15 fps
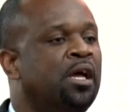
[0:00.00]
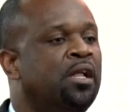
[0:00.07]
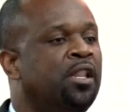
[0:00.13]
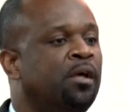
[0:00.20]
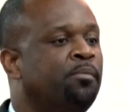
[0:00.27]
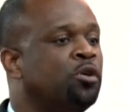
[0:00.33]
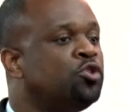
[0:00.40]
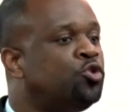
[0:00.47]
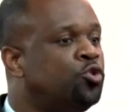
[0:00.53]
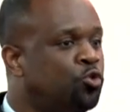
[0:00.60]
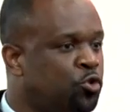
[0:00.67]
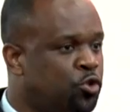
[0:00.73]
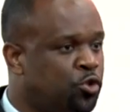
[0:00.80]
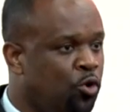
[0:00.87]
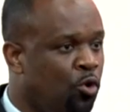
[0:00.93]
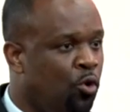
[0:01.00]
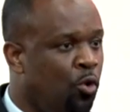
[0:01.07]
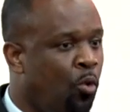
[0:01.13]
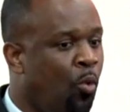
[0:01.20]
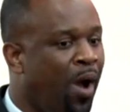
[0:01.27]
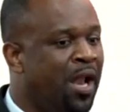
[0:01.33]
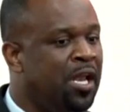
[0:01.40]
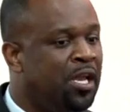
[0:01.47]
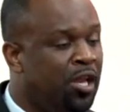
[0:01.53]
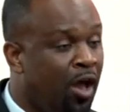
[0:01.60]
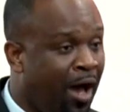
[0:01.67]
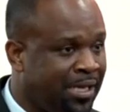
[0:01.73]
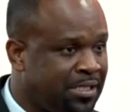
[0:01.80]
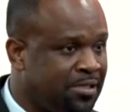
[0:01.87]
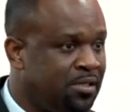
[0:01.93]
they must do so while
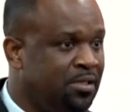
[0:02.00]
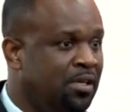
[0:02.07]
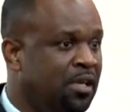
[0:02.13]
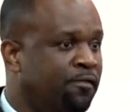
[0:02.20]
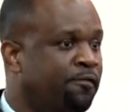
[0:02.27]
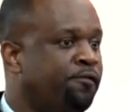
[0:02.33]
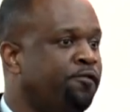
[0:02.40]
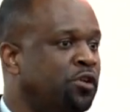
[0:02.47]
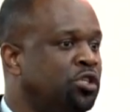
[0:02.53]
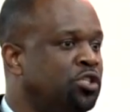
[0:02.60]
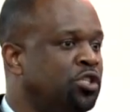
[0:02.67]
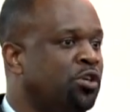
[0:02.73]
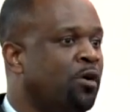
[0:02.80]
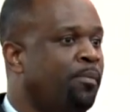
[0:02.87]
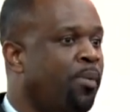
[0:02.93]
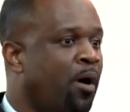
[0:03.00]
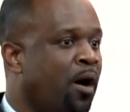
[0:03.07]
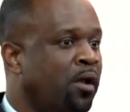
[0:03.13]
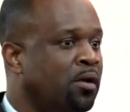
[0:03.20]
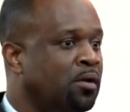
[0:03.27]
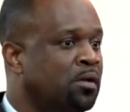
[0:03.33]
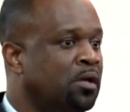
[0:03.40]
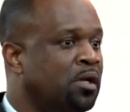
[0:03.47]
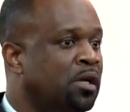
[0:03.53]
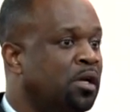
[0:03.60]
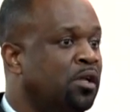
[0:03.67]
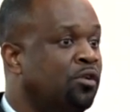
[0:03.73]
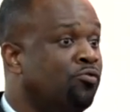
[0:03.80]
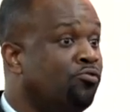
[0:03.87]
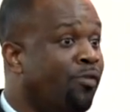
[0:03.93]
not infringing upon
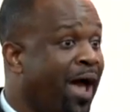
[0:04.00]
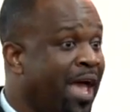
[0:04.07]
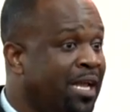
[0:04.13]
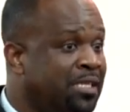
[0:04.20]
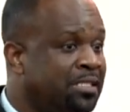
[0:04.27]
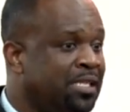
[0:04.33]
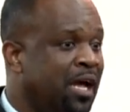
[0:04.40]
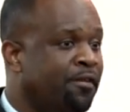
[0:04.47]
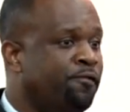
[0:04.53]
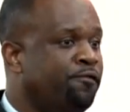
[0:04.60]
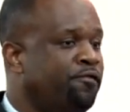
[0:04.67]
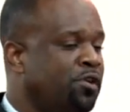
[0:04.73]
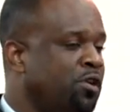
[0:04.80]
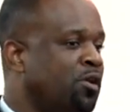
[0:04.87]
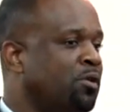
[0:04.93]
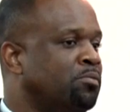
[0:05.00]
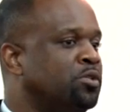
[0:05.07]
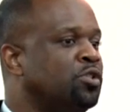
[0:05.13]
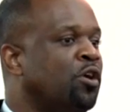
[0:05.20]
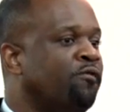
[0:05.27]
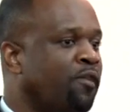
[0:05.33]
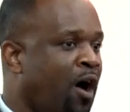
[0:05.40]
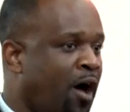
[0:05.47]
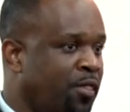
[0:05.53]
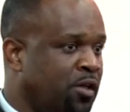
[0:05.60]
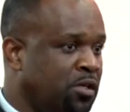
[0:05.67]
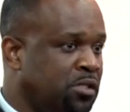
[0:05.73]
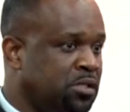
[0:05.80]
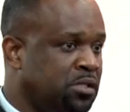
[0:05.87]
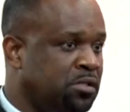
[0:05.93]
the rights and freedoms of
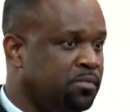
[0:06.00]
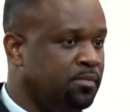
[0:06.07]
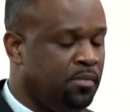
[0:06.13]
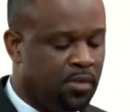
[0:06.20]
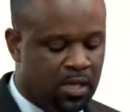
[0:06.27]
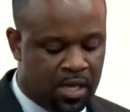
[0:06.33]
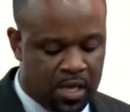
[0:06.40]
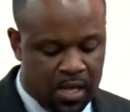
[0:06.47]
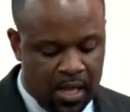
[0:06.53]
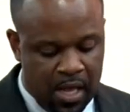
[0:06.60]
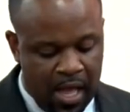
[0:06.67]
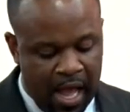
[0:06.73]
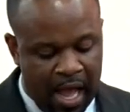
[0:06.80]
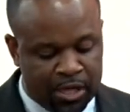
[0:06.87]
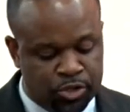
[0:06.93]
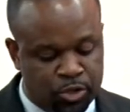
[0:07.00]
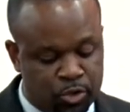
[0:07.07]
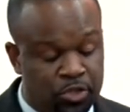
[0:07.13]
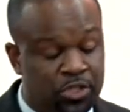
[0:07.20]
others. And so